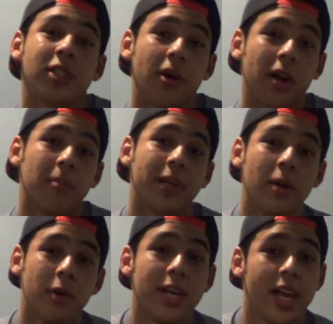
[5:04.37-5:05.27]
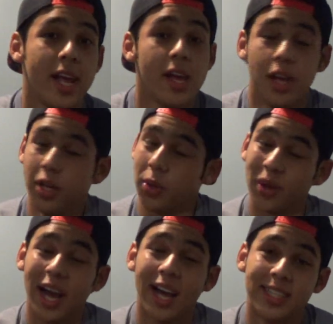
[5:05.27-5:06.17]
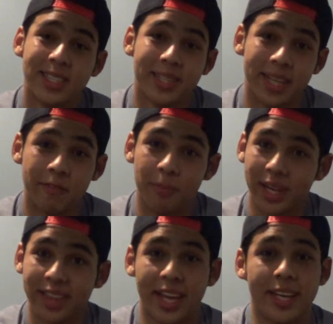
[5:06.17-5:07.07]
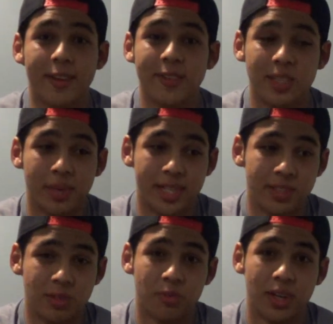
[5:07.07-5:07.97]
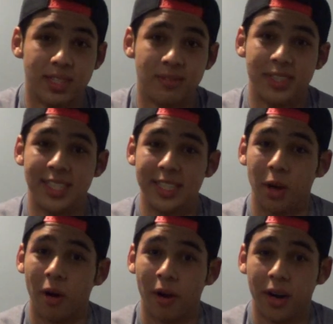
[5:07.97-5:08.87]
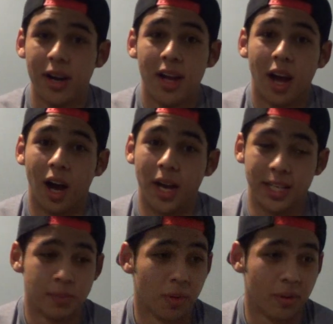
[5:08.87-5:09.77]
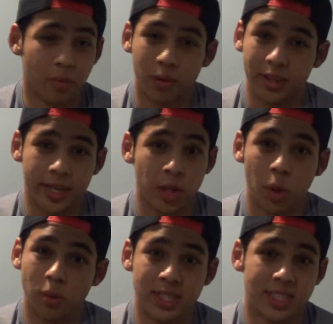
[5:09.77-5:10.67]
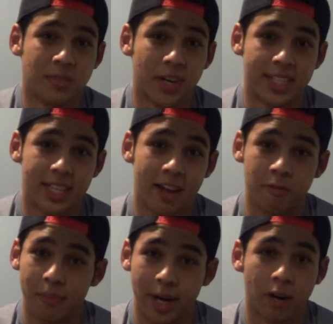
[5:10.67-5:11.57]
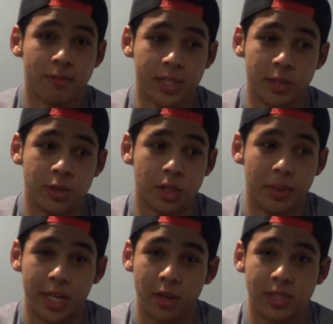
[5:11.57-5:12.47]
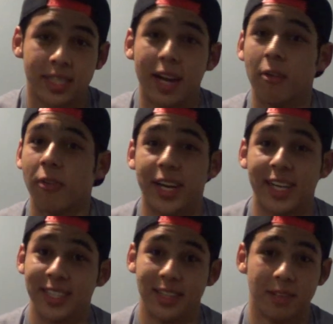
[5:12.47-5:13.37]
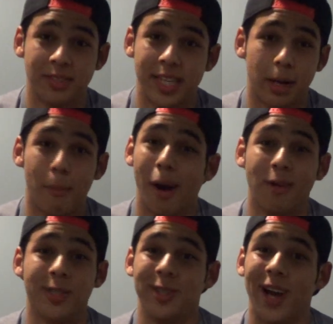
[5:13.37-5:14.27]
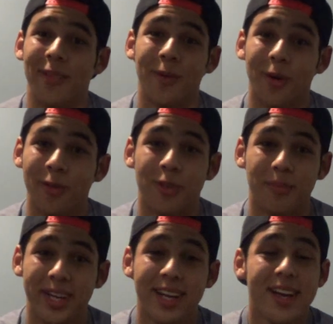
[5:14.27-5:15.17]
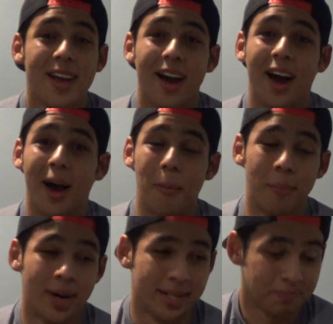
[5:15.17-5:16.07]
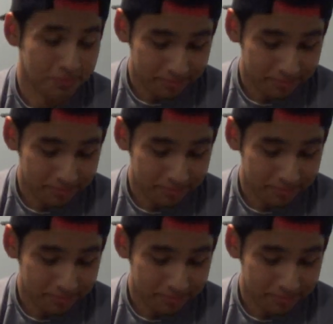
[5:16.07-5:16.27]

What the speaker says: start it up again one day. You guys should give a big thank you to my YouTube friends VCR. He's probably one of the closest friends I've met off of YouTube, and you know, it's kind of funny because he lives like a mile or two down the road from me, but